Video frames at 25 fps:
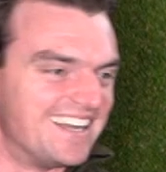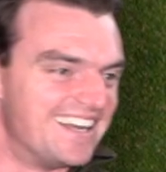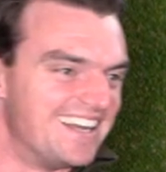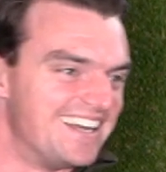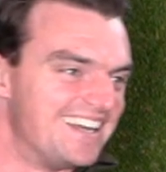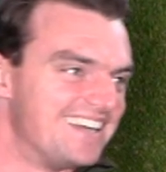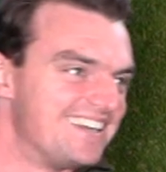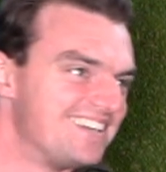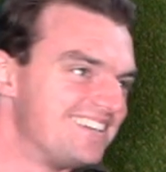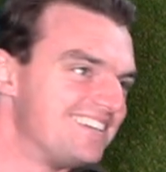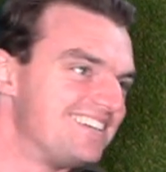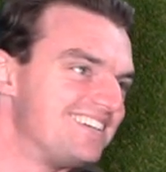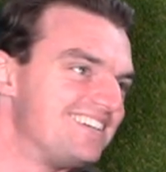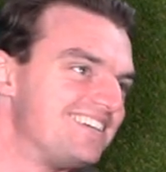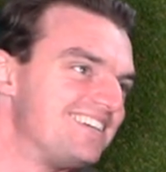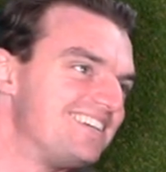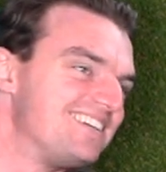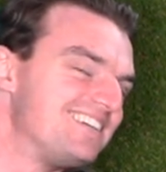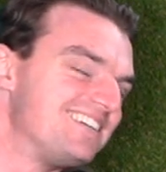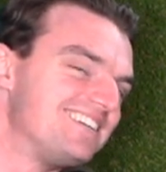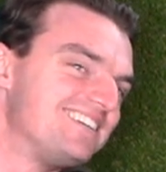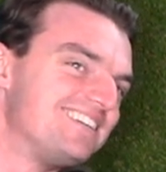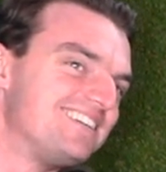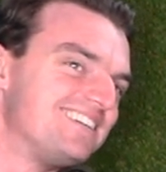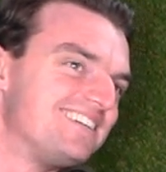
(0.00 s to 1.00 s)

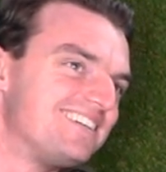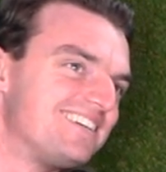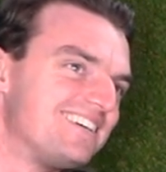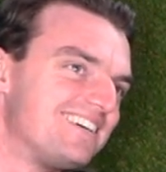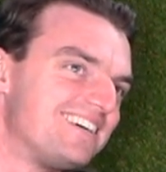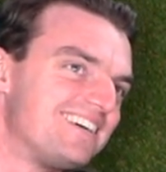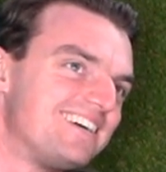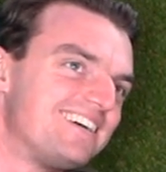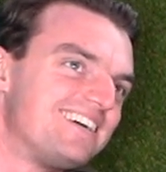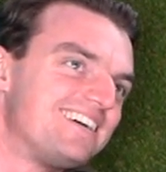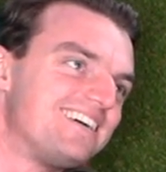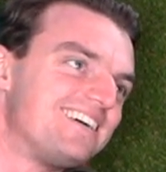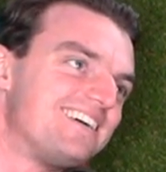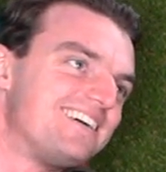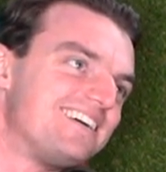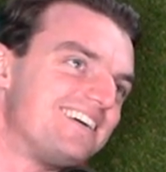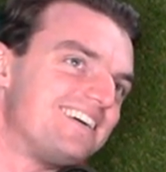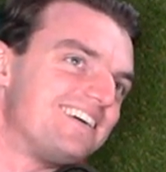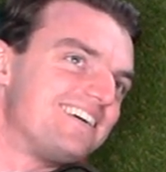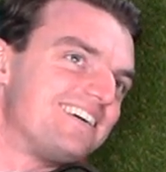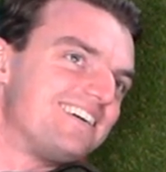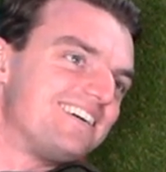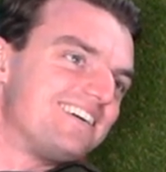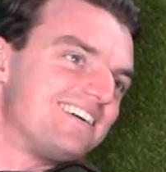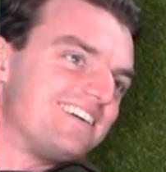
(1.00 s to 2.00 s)

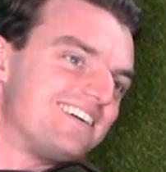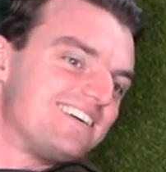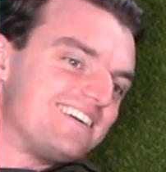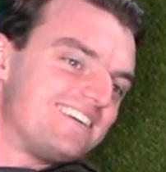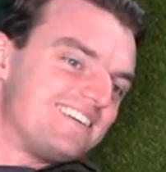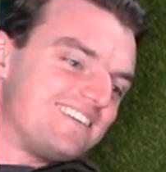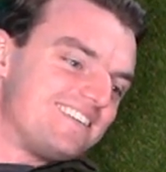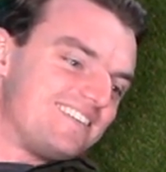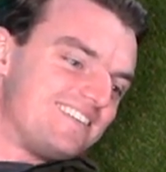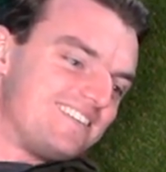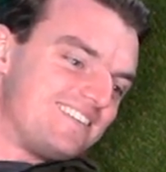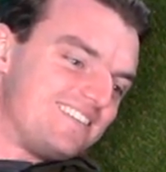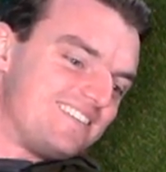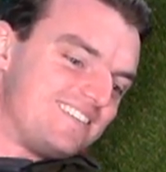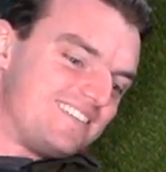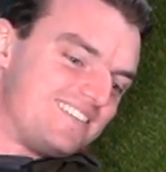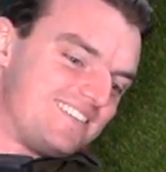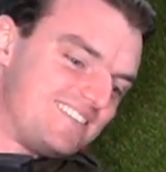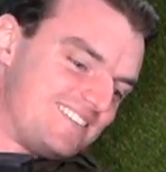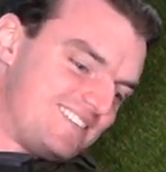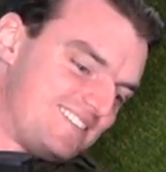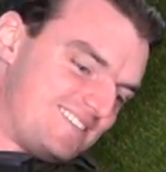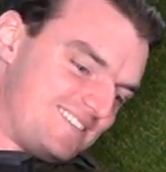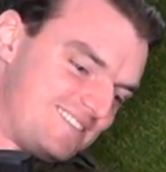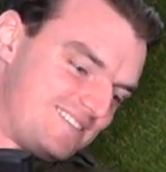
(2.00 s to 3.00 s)

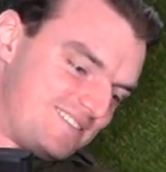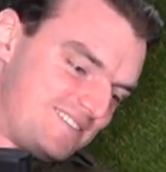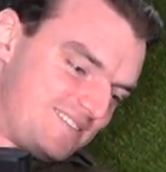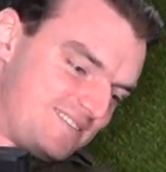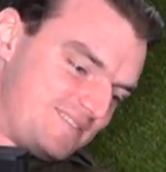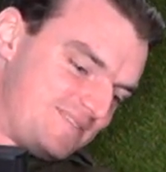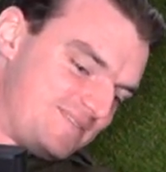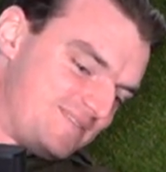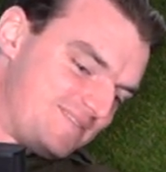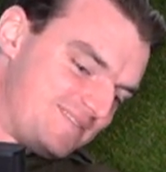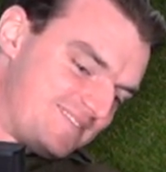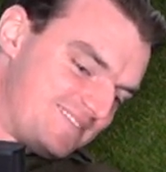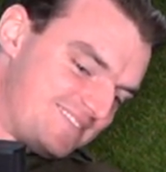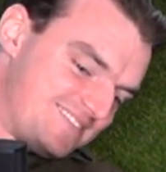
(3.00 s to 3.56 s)
(silent)